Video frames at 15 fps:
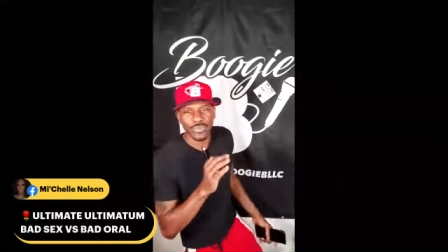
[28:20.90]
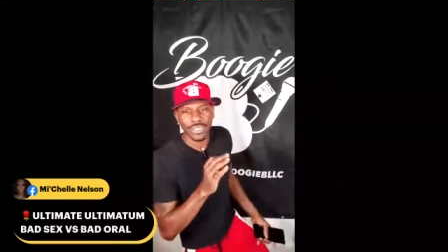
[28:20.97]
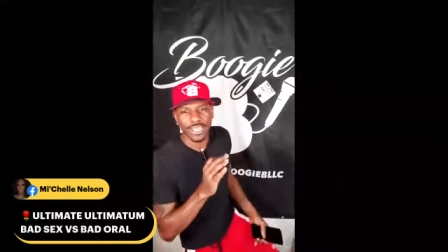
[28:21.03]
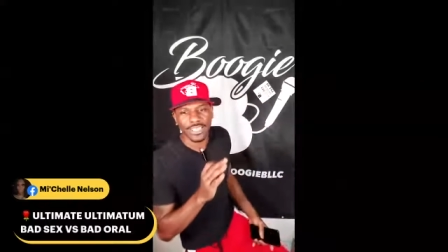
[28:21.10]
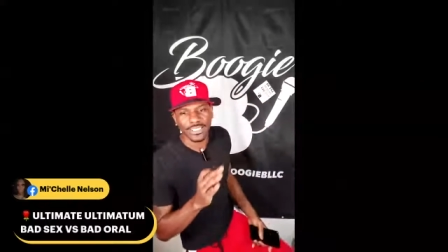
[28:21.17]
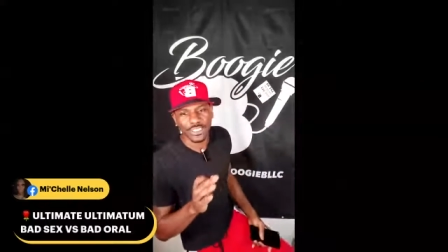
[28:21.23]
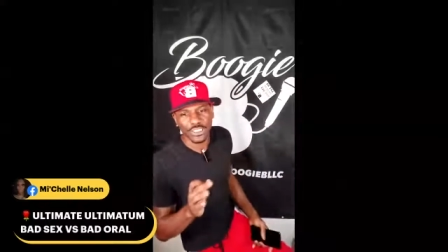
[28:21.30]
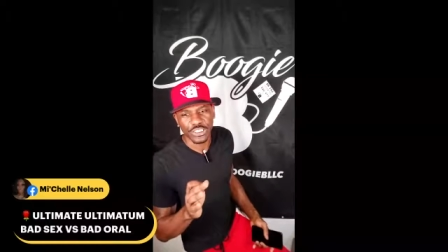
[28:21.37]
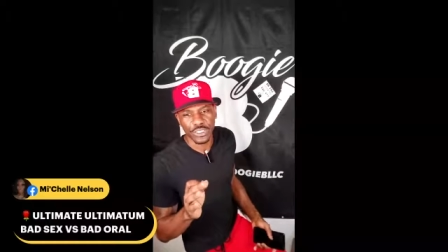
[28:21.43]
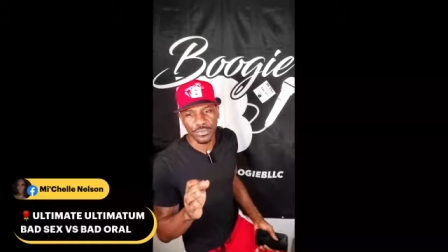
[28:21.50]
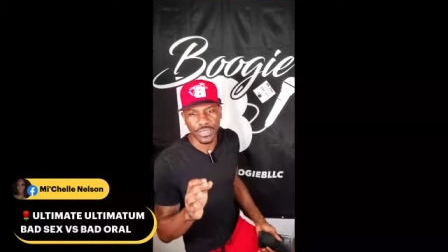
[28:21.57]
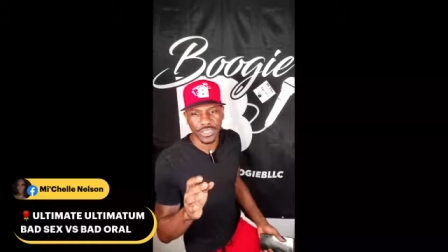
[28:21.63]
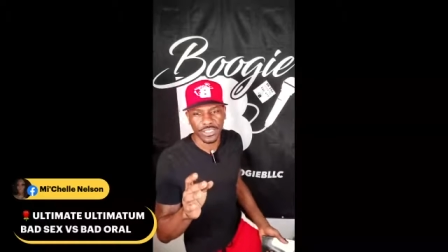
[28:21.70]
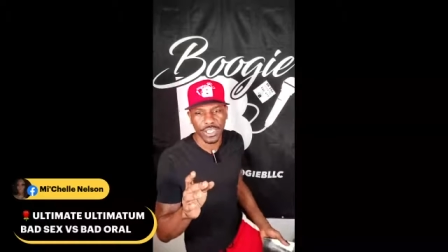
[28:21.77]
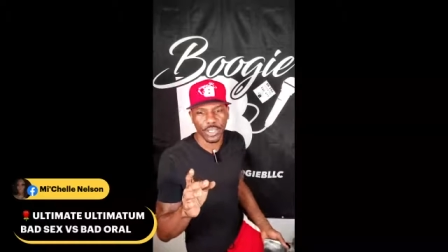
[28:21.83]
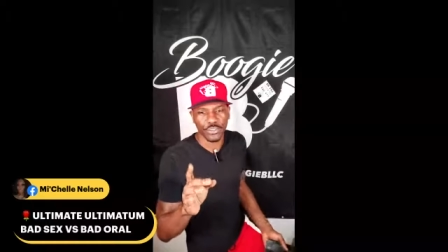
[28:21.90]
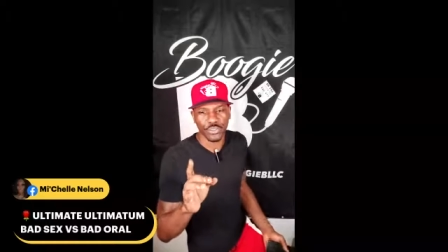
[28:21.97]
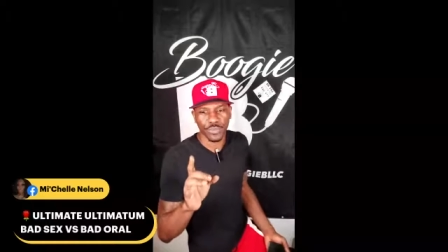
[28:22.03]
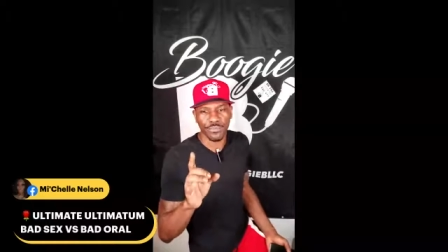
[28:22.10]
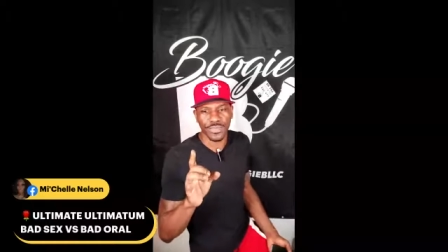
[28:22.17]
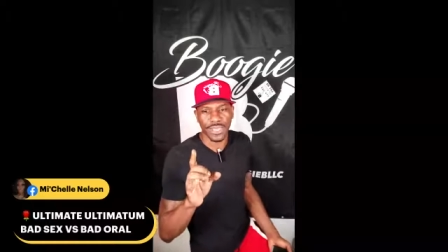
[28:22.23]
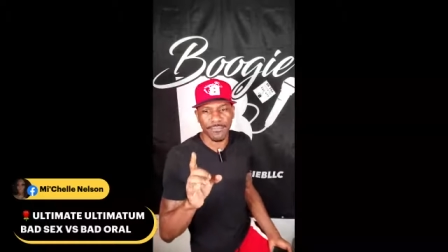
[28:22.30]
relationship
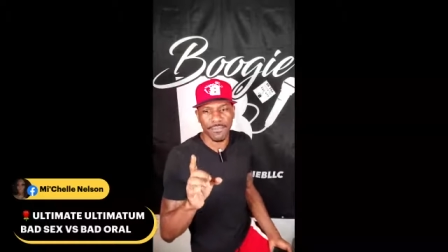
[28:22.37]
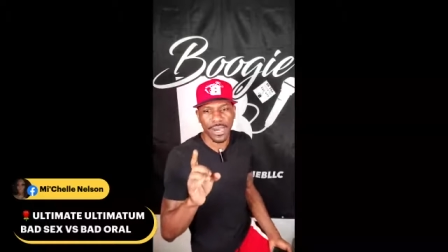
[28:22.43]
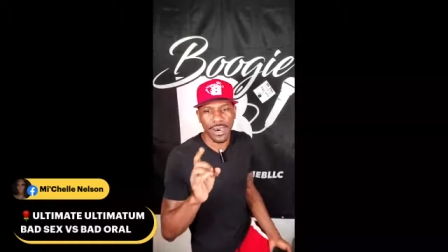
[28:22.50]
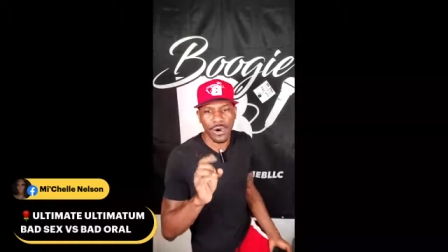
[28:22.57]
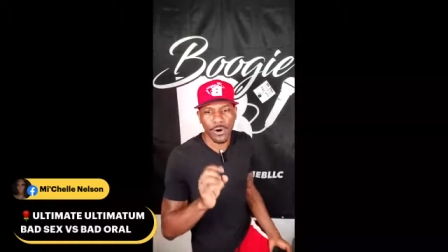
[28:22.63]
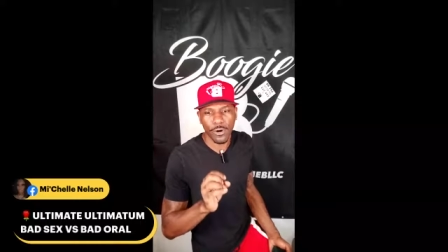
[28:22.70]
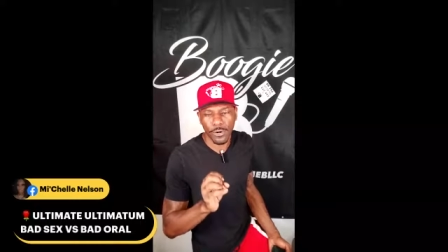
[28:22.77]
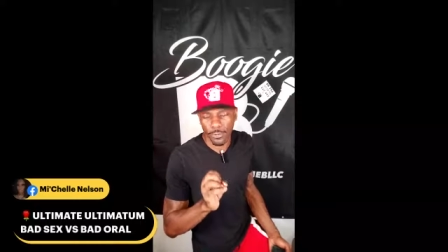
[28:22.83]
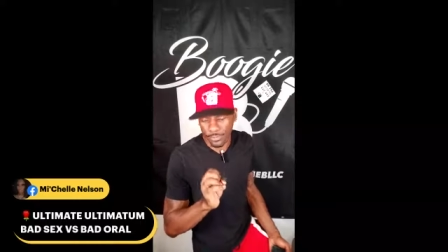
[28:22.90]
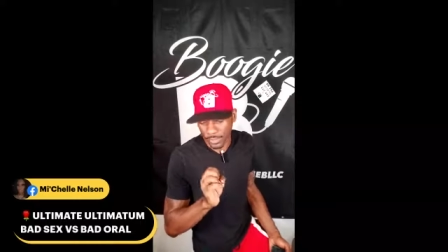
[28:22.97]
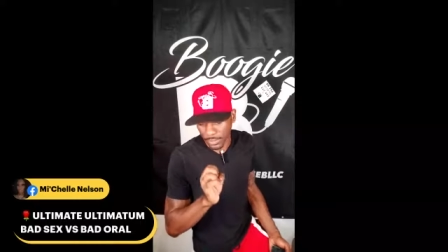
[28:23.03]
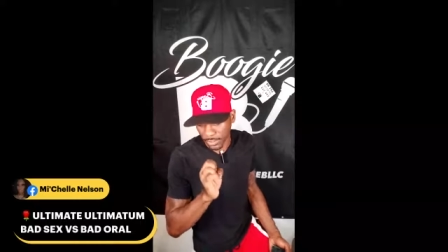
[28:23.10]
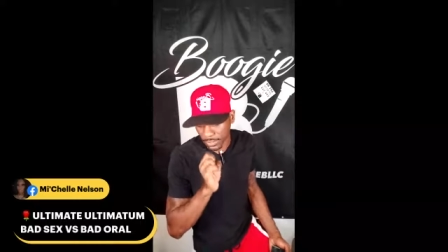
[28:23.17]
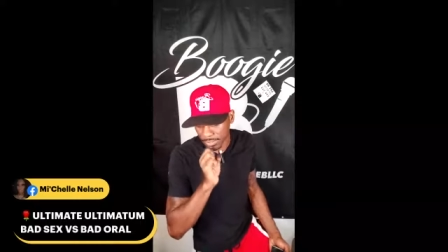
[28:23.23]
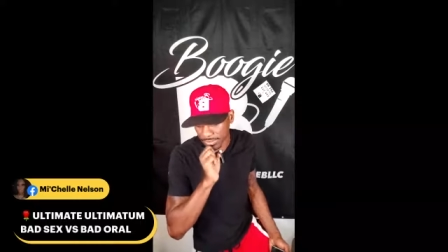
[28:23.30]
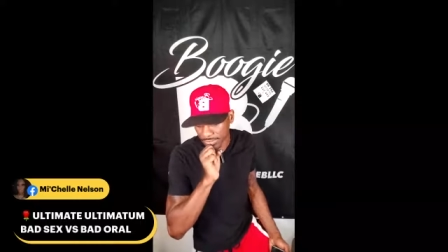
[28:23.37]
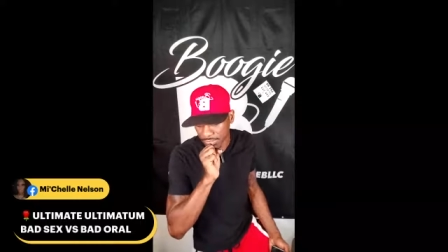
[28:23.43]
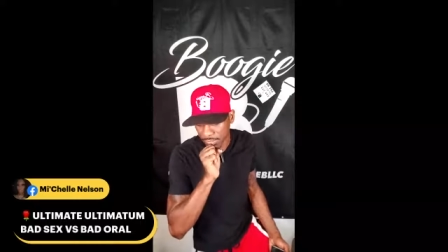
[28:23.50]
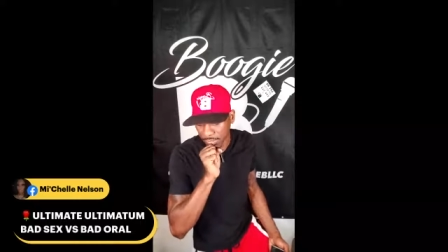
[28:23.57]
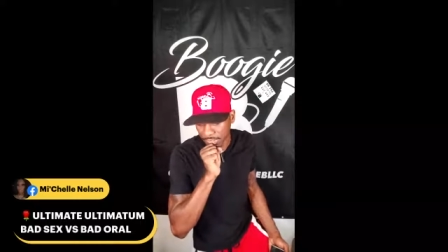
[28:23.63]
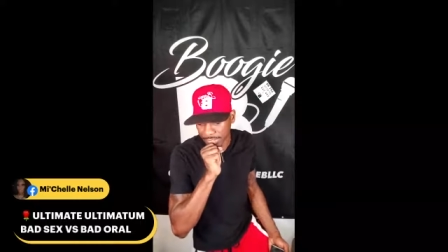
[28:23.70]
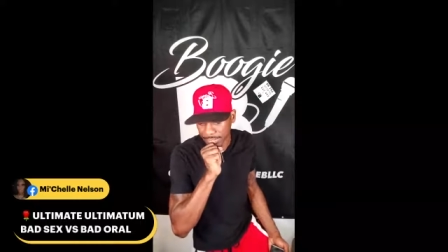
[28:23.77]
conundrum that my own girl is
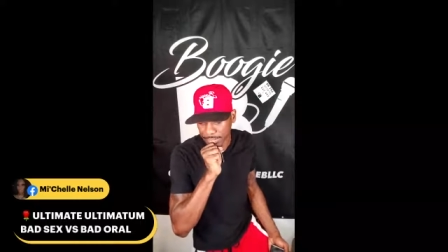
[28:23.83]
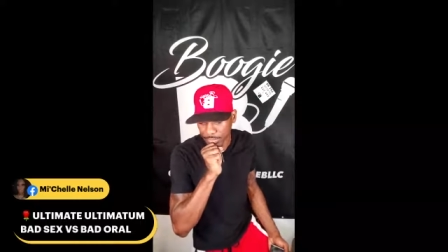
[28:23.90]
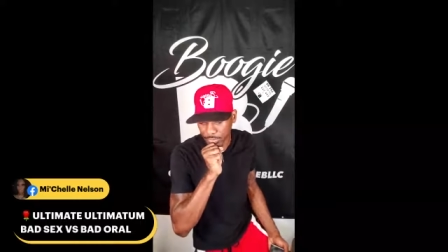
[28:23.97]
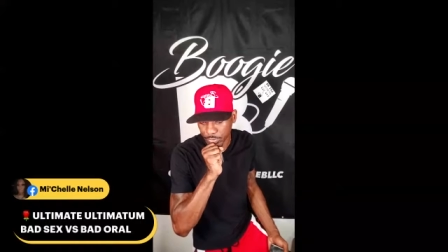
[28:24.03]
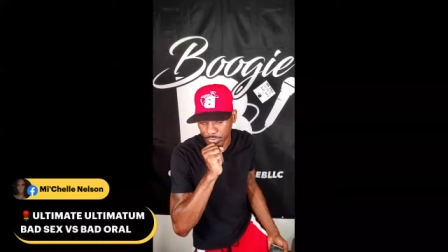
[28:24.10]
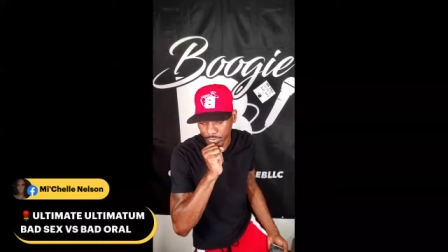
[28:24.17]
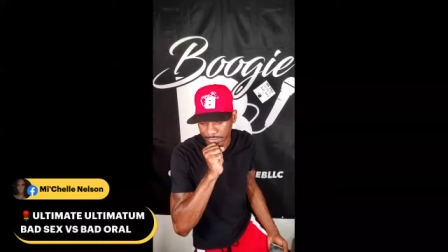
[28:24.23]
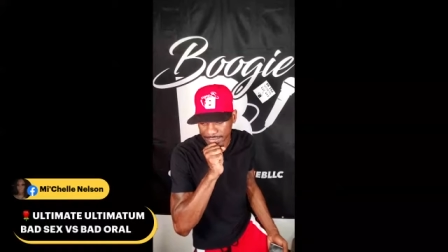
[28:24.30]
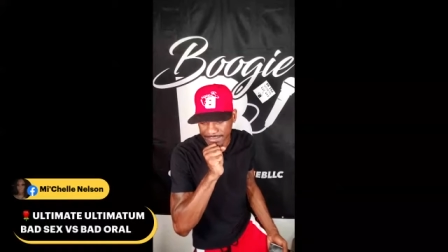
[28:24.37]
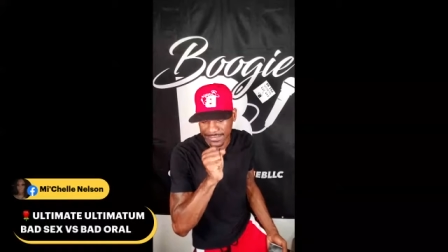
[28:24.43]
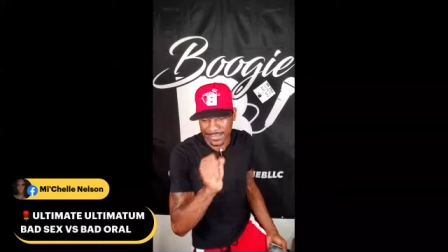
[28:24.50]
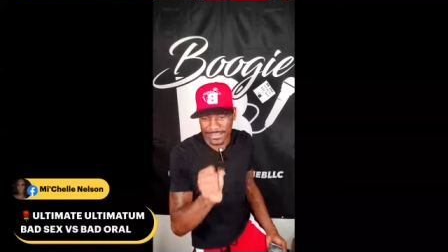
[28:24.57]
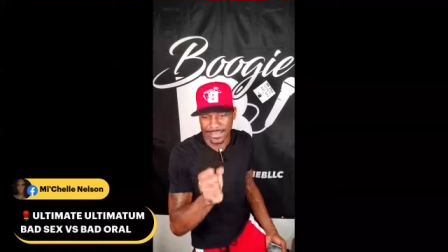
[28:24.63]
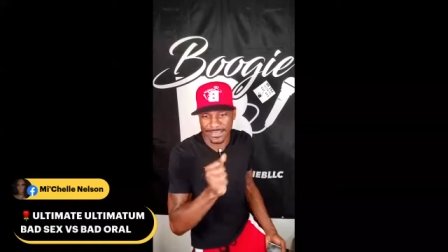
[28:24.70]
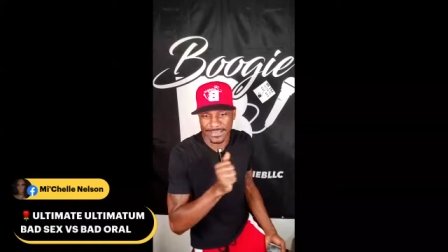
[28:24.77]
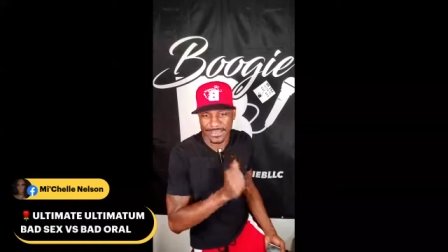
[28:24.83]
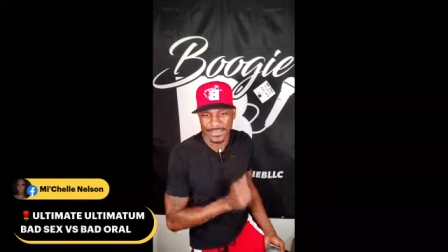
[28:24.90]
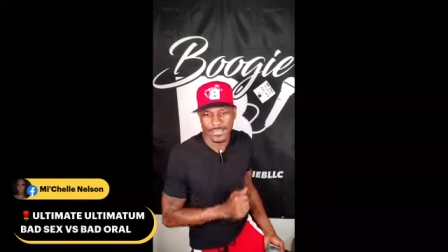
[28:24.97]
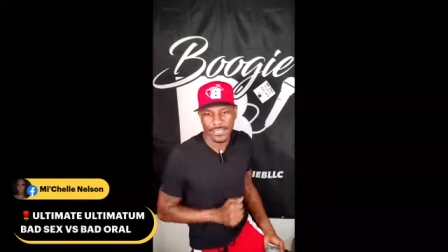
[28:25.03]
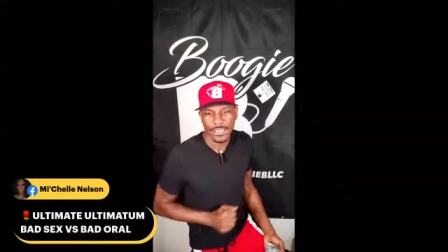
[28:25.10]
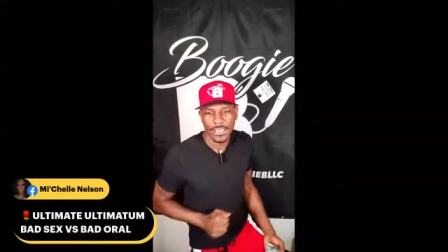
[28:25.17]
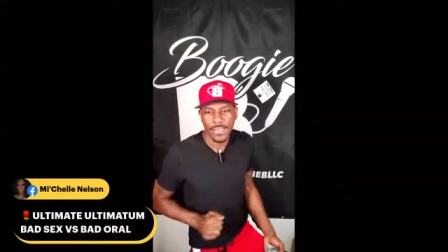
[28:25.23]
going through is
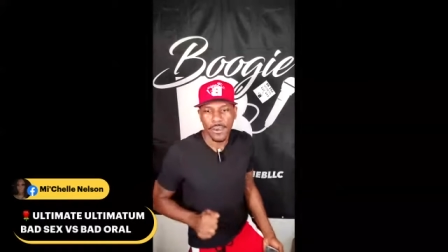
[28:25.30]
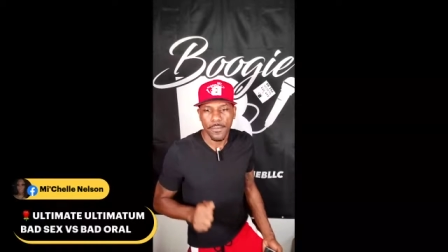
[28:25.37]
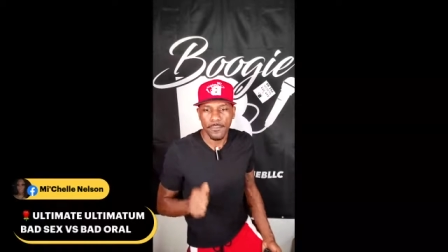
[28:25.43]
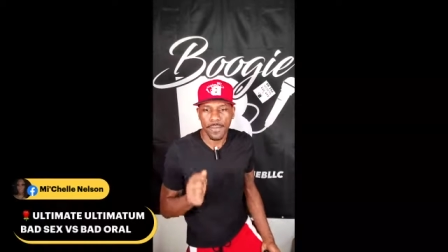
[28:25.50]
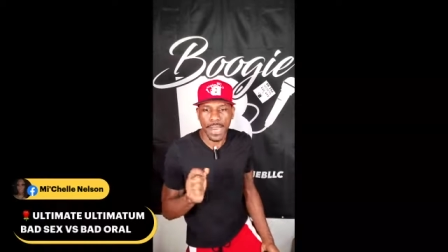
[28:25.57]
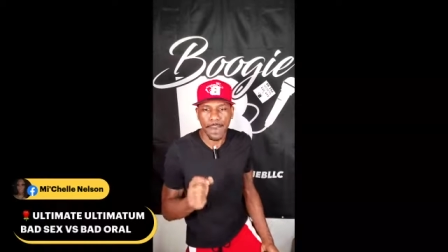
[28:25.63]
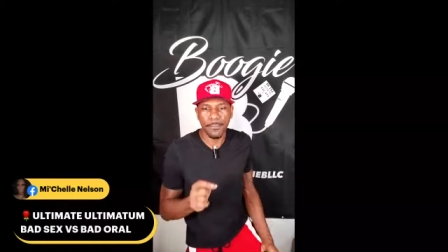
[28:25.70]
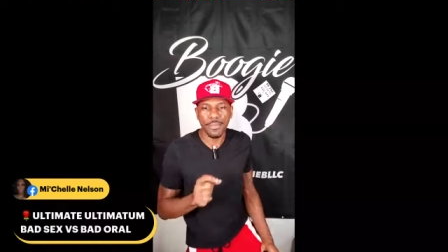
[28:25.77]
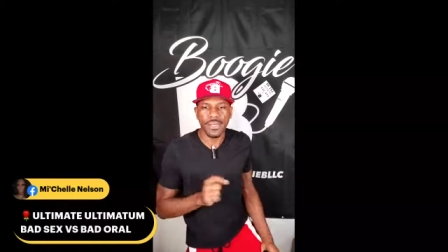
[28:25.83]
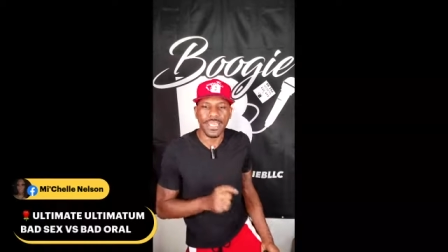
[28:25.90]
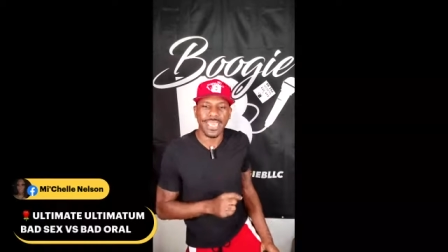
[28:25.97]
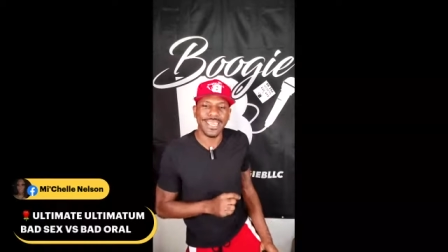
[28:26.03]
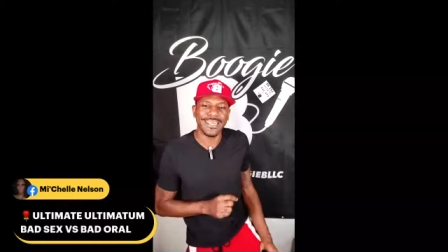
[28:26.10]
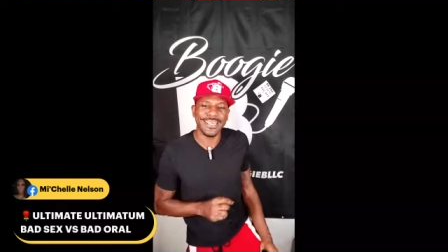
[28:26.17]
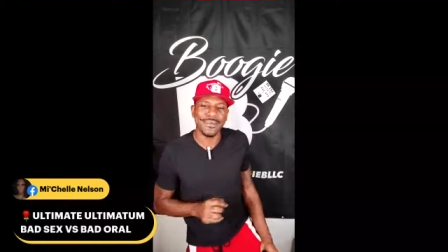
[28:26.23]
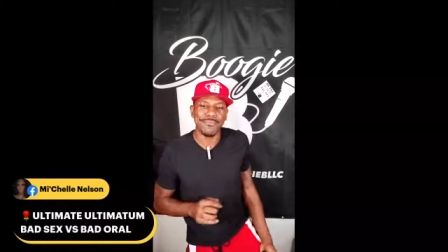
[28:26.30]
this. My booger